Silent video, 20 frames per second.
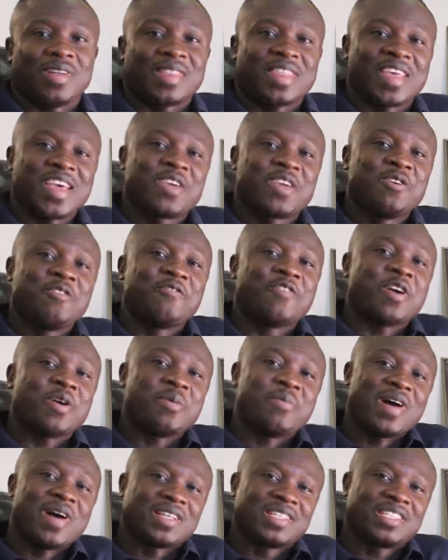Thank you very
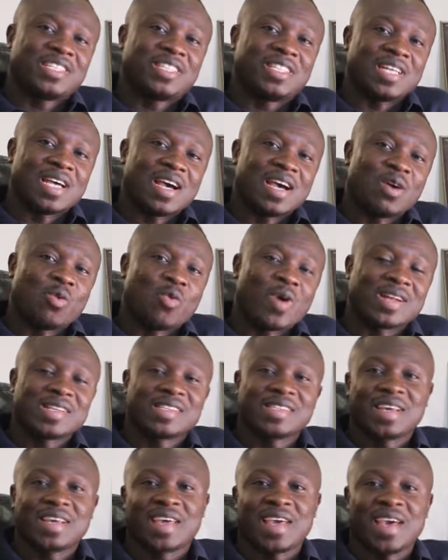much
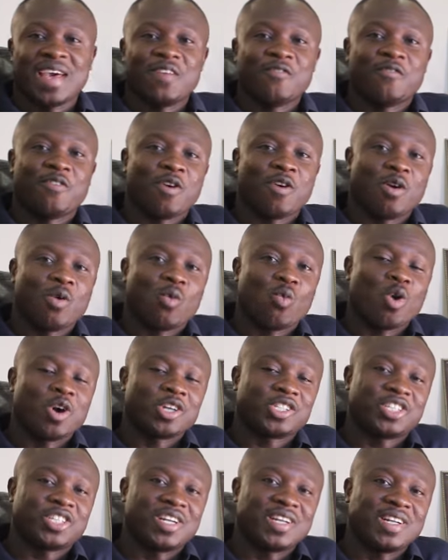once again for
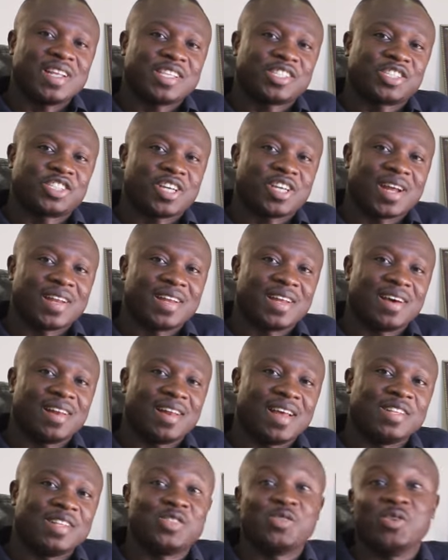watching this
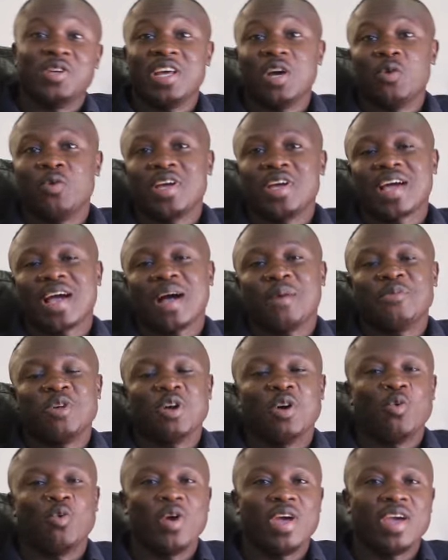channel, and today we come
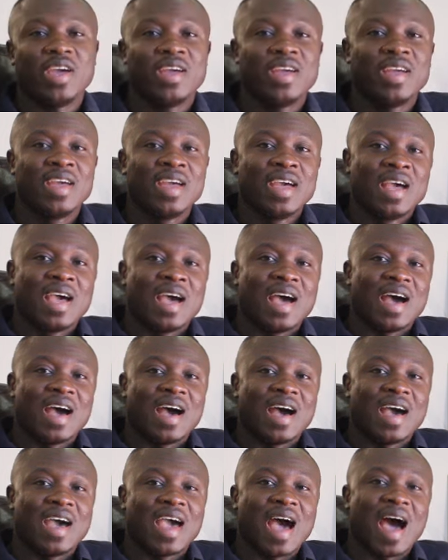your way
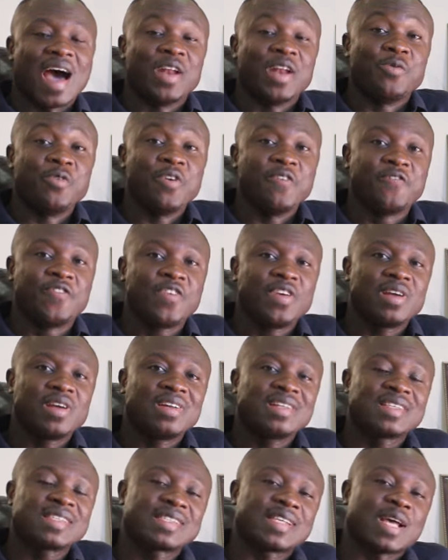and
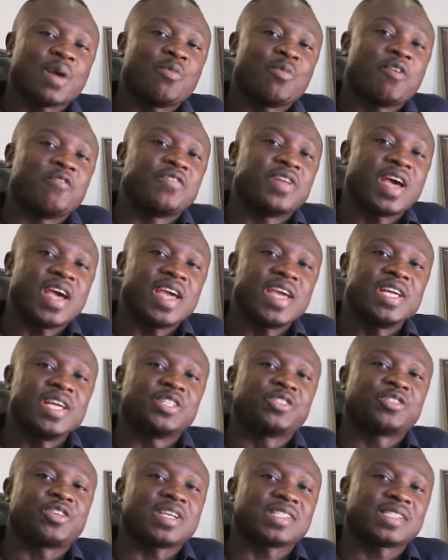reveal some of the
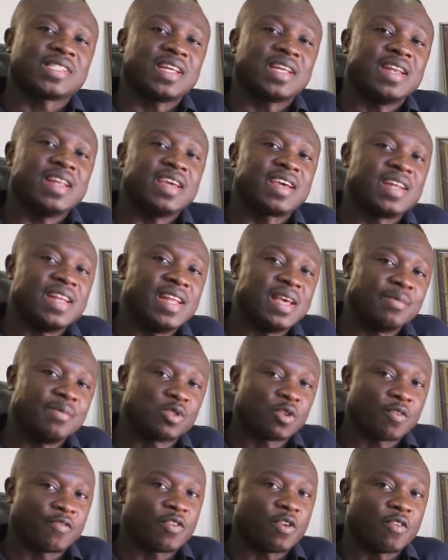interesting
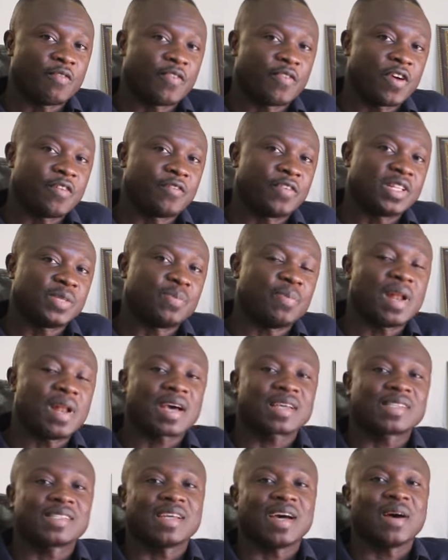nicknames of your favorite
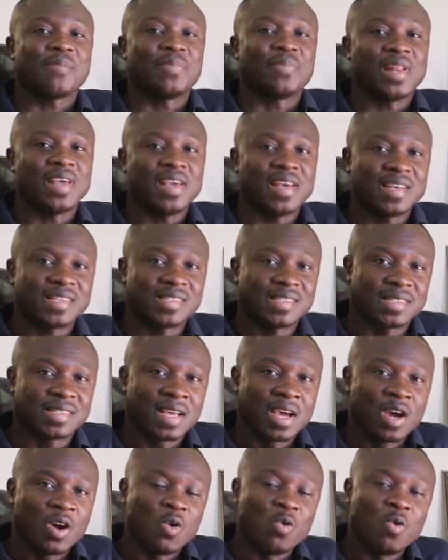Black Star
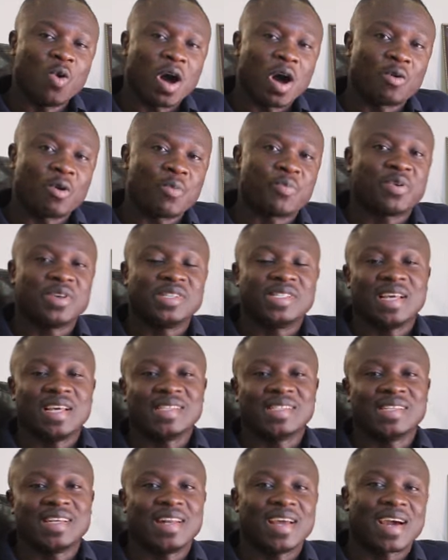players who are
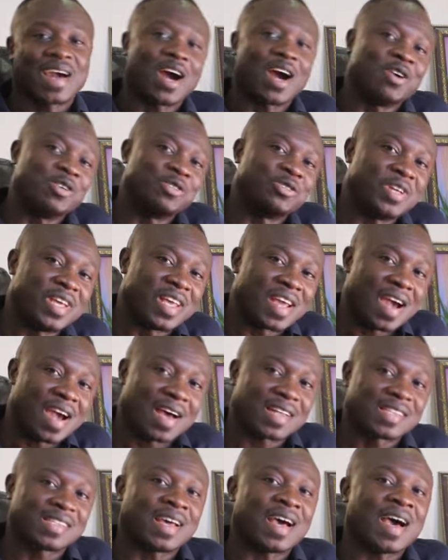representing the country in
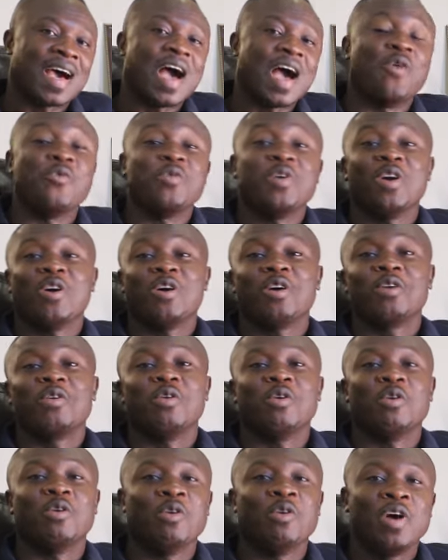Qatar. And we all
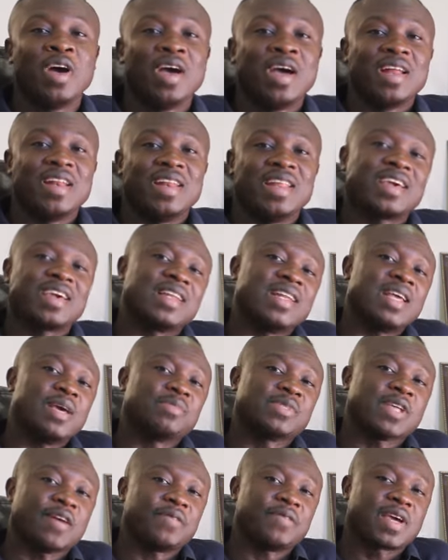know
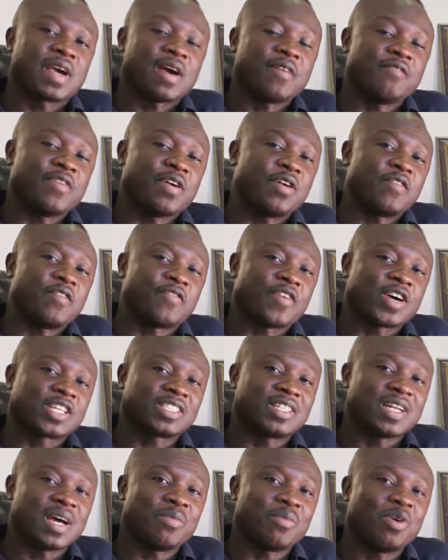nicknames have become very
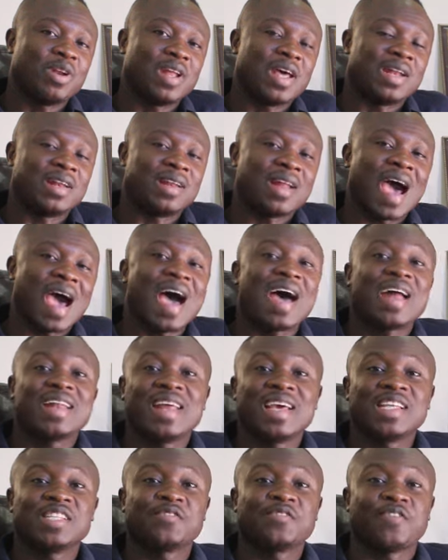fashionable, and
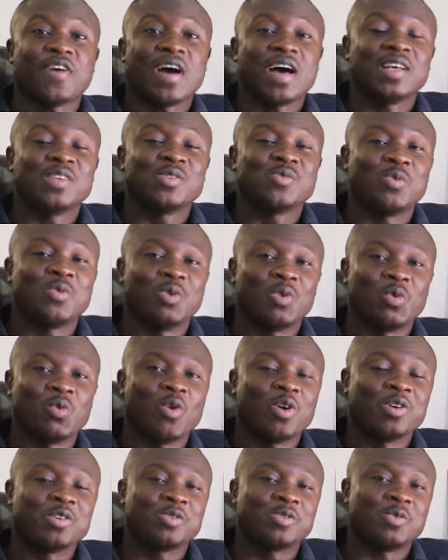ardent fans will
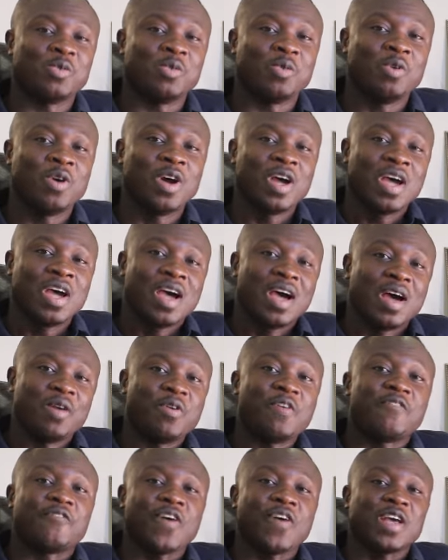want to
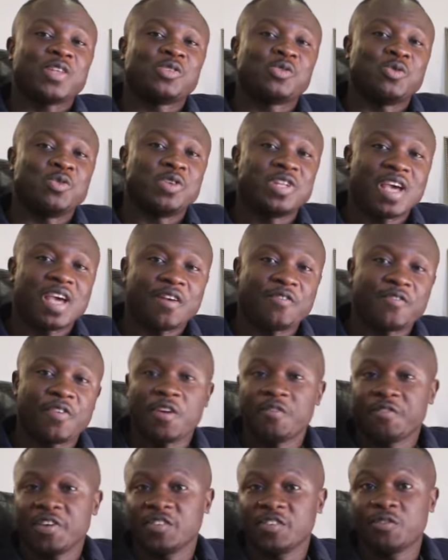refer to their
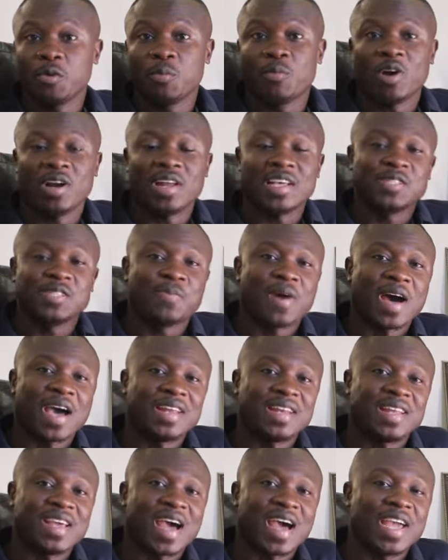favorite footballers
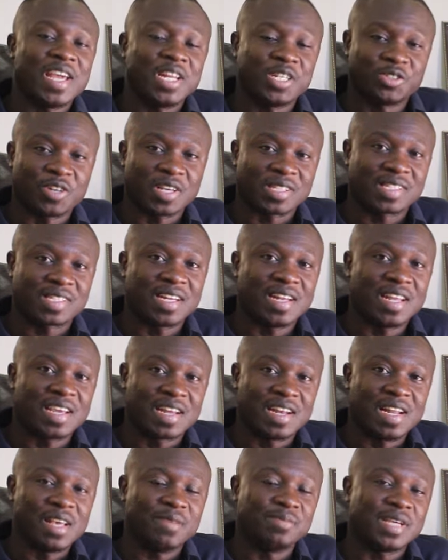by their interesting
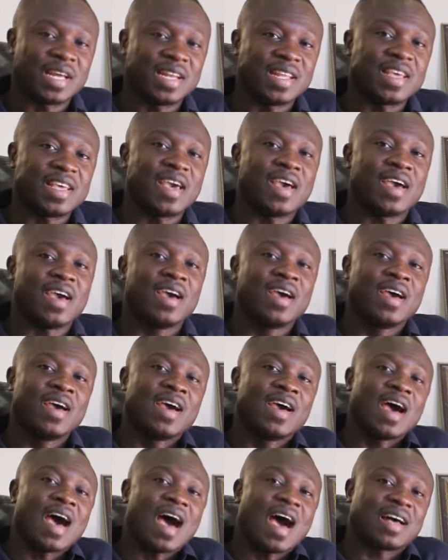nicknames, and here
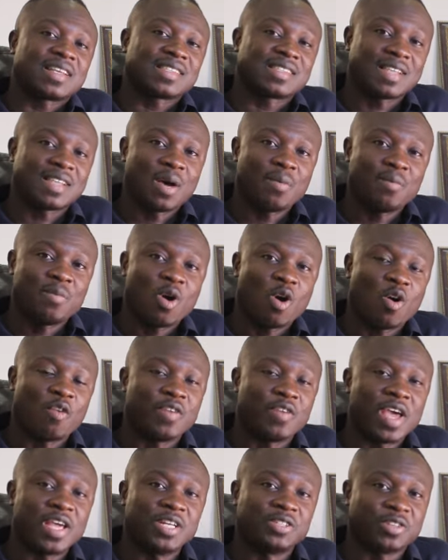are some of
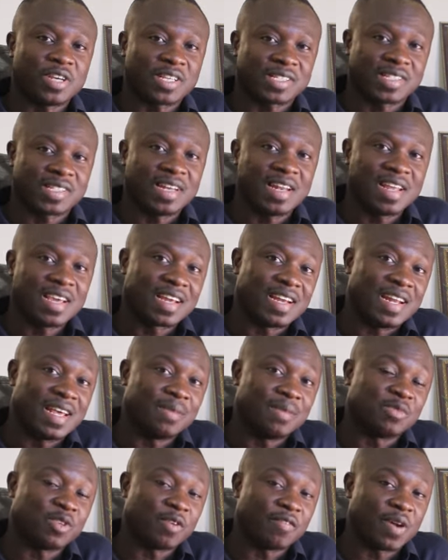the interesting
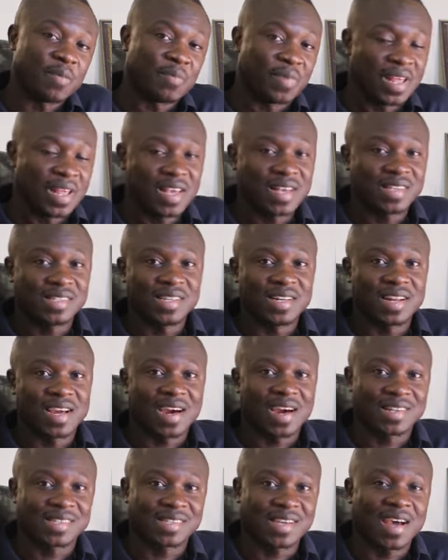nicknames of the players in
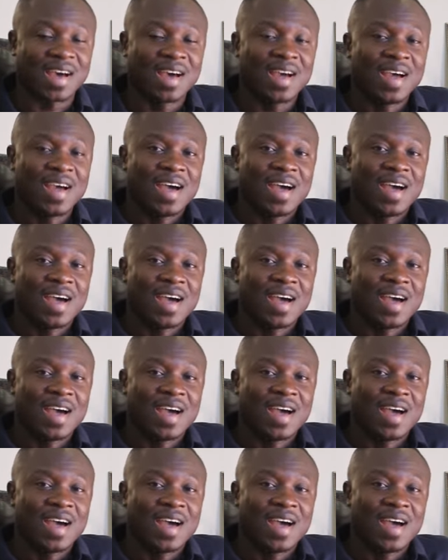Qatar.